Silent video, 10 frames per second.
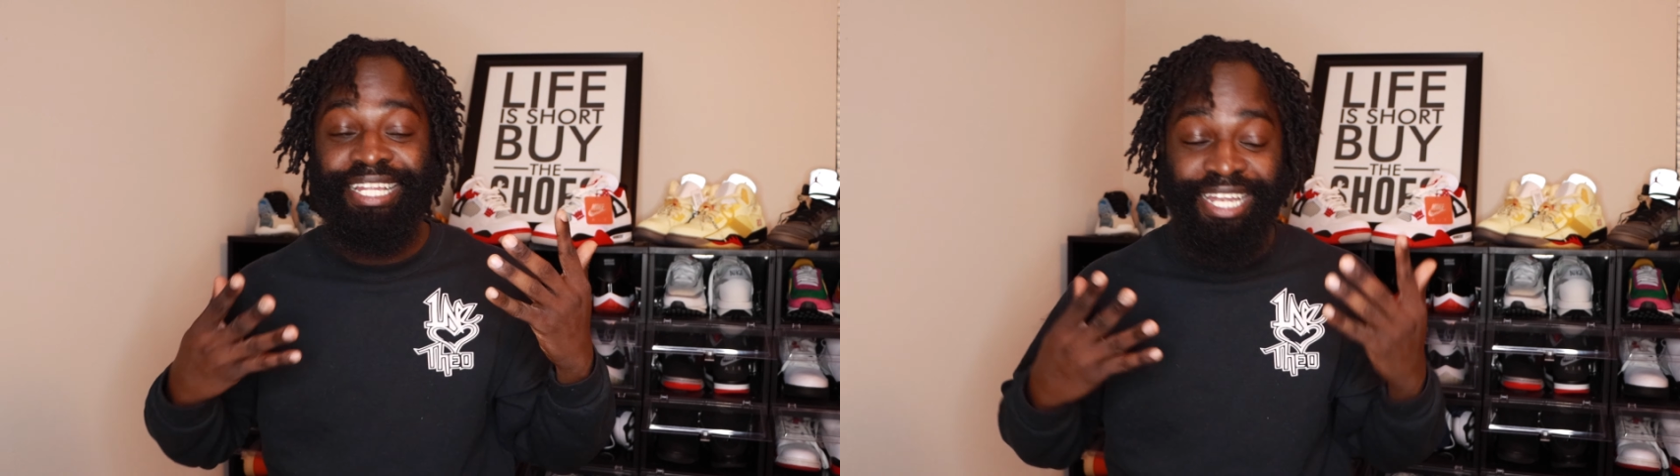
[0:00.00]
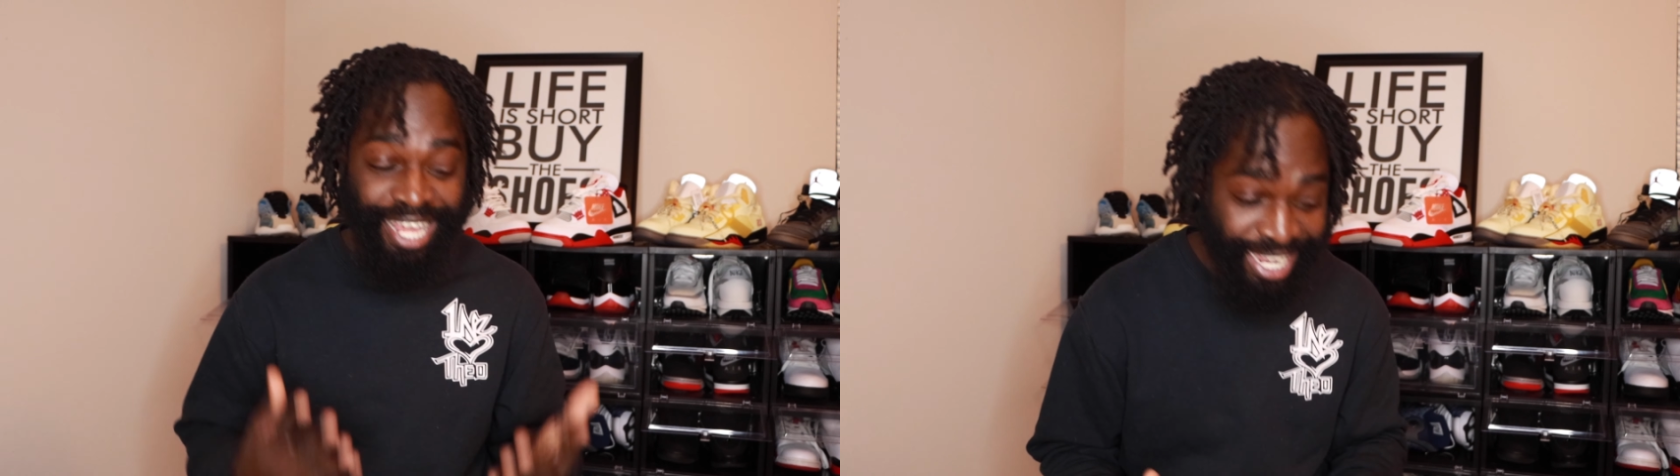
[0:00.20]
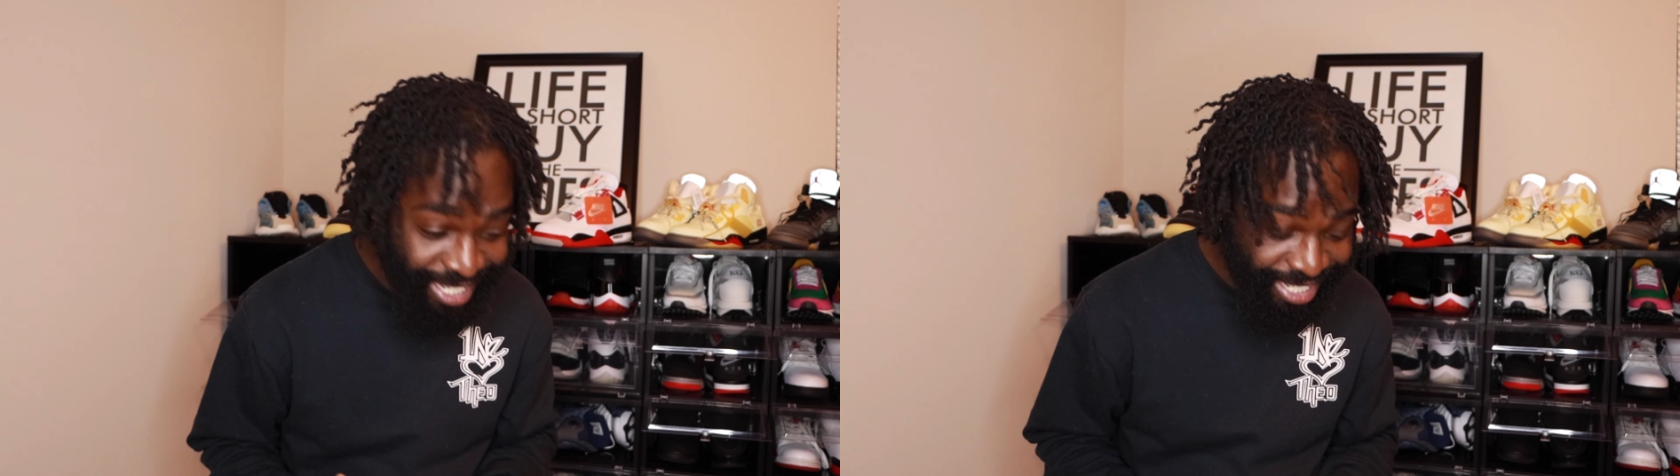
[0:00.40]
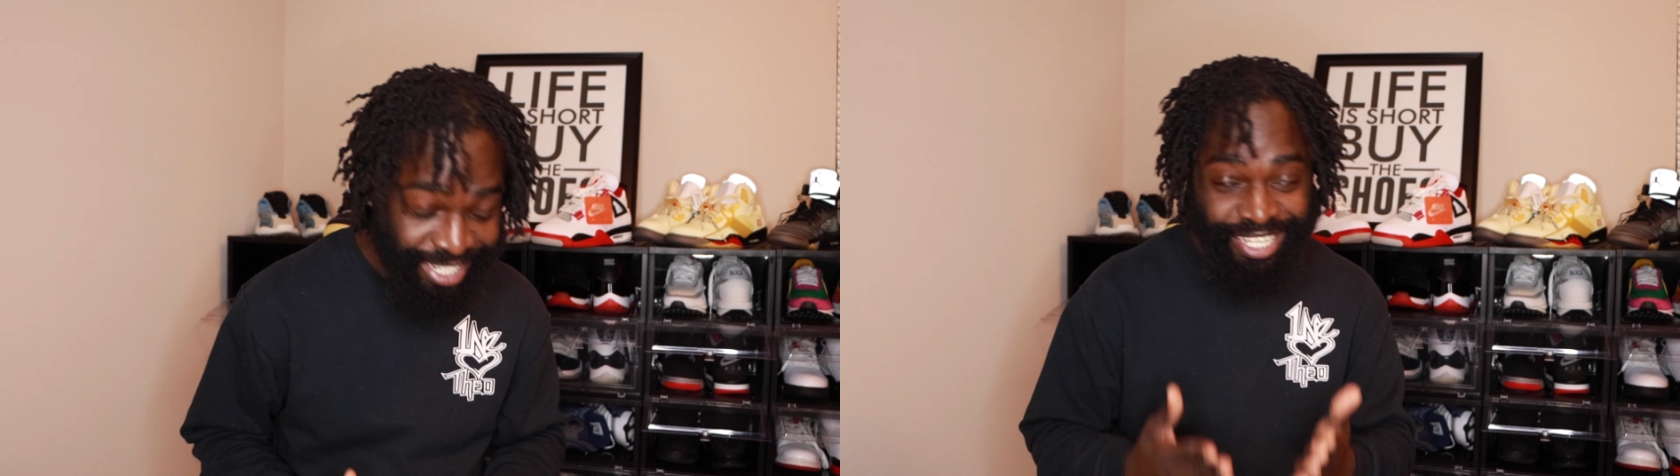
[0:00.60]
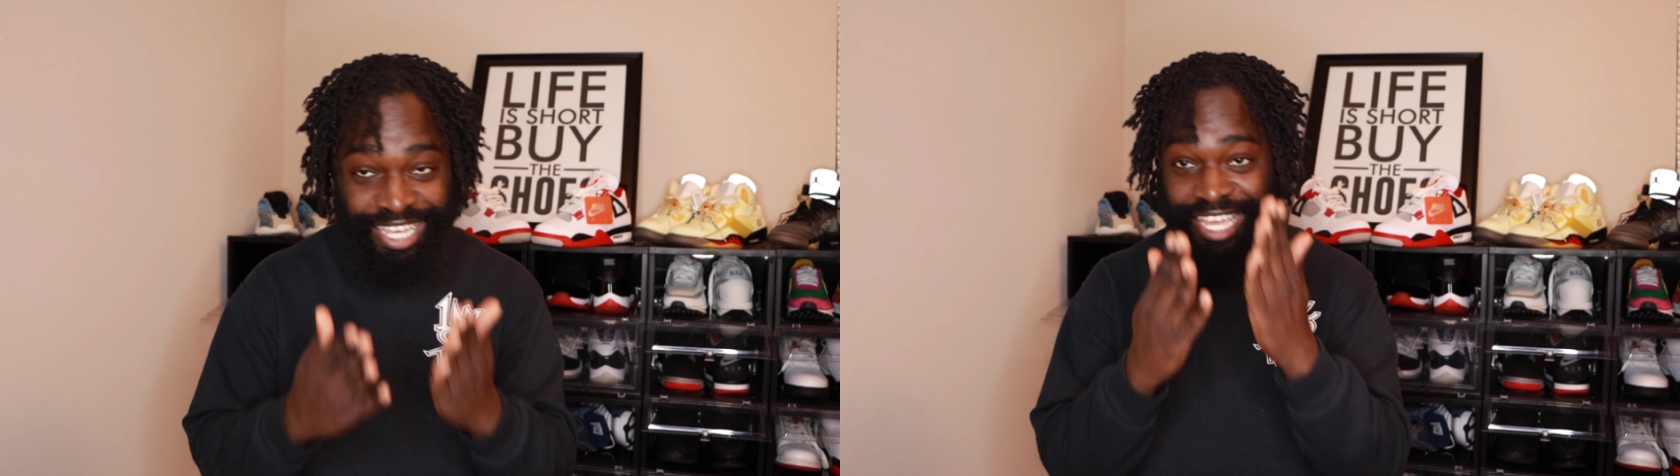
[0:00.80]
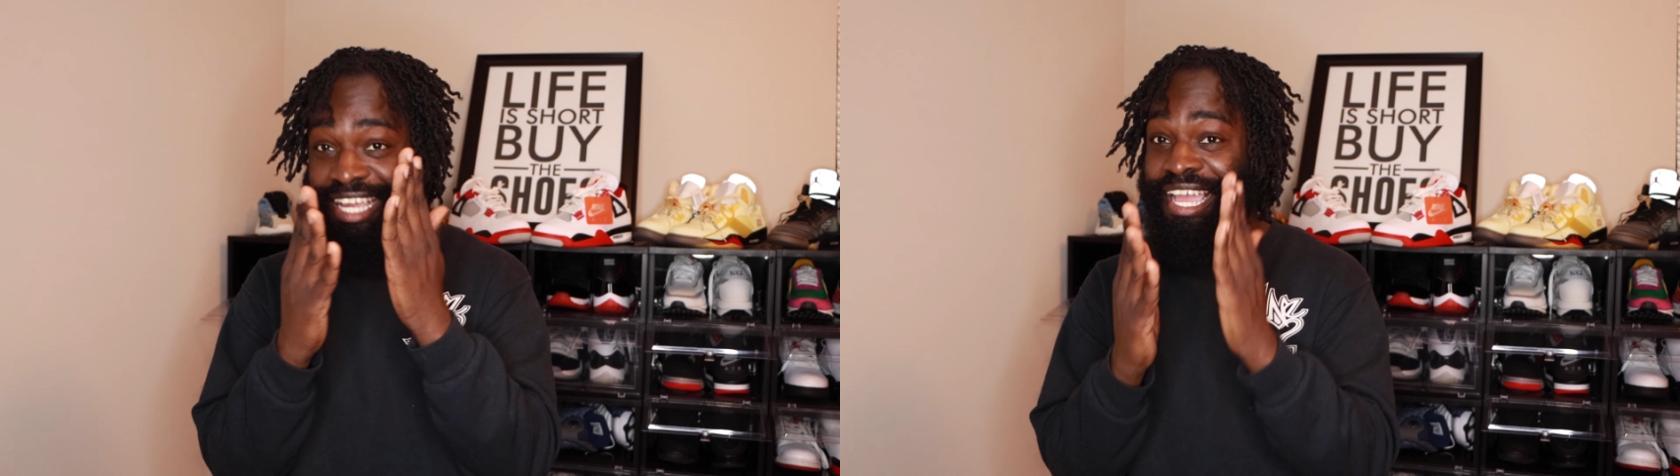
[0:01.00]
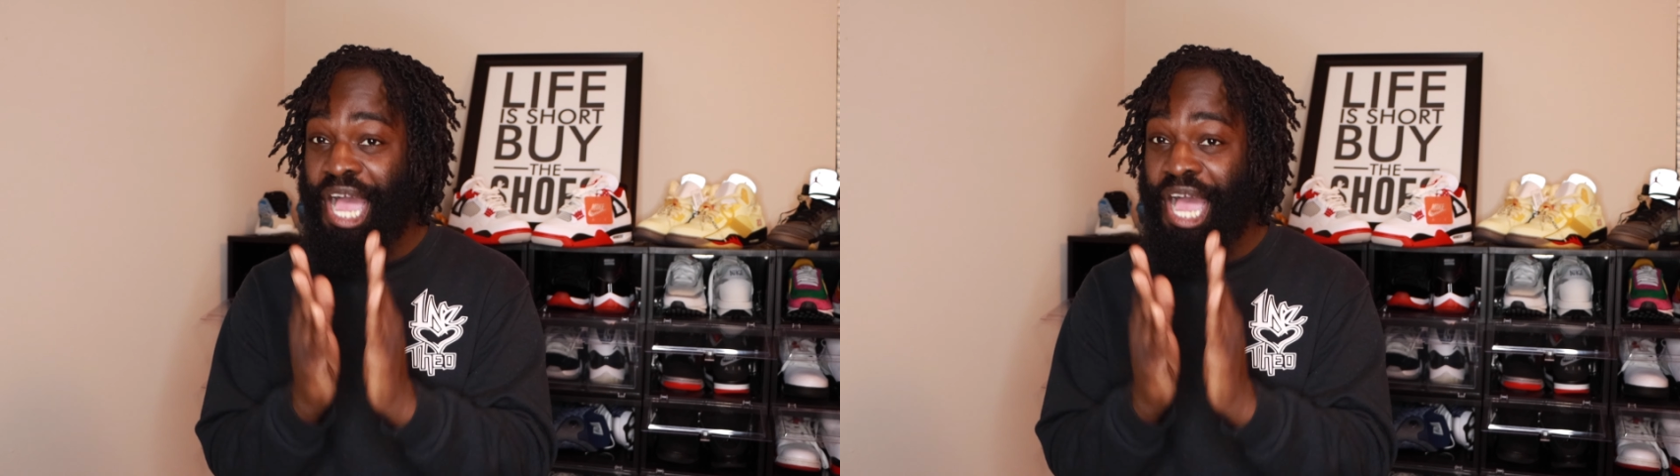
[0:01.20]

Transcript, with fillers: liking, and